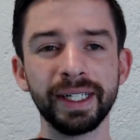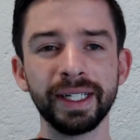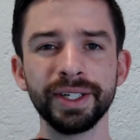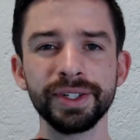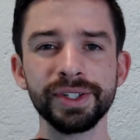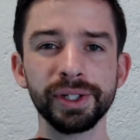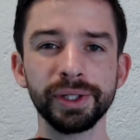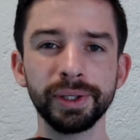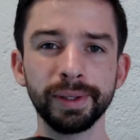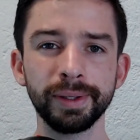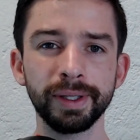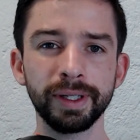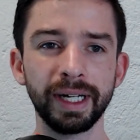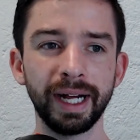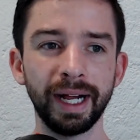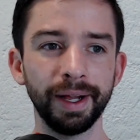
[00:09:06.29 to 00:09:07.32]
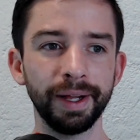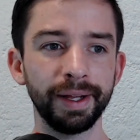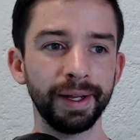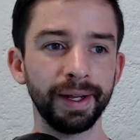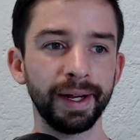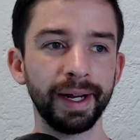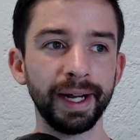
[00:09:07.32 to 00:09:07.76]
So
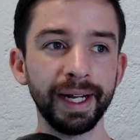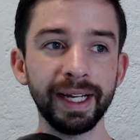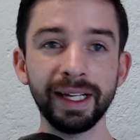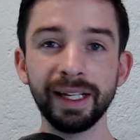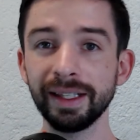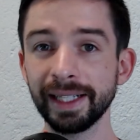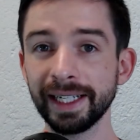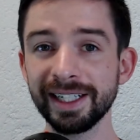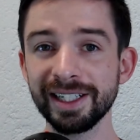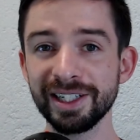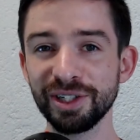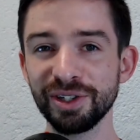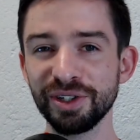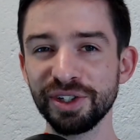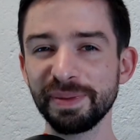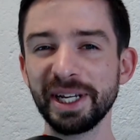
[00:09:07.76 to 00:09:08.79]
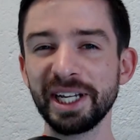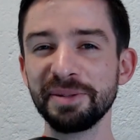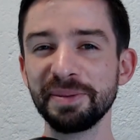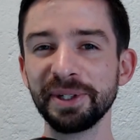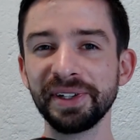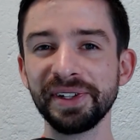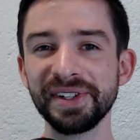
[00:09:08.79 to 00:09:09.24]
I like to use page
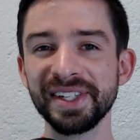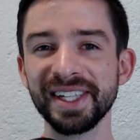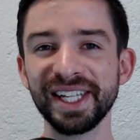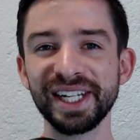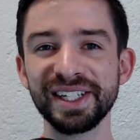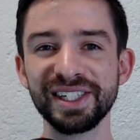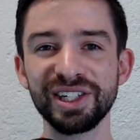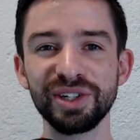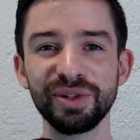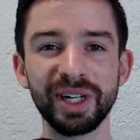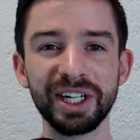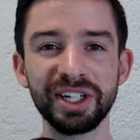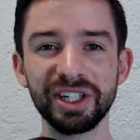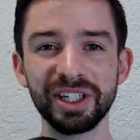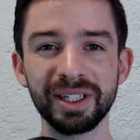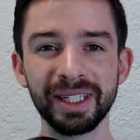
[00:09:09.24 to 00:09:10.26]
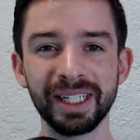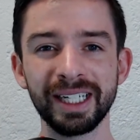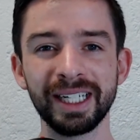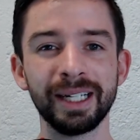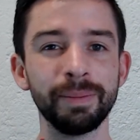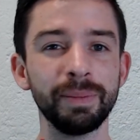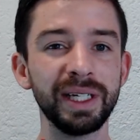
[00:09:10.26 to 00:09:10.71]
builders in that situation
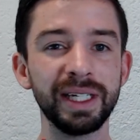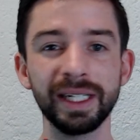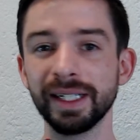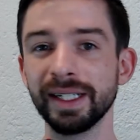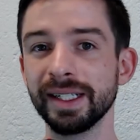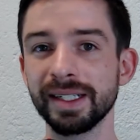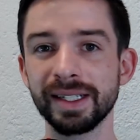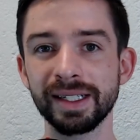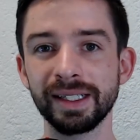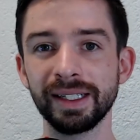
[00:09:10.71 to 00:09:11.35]
because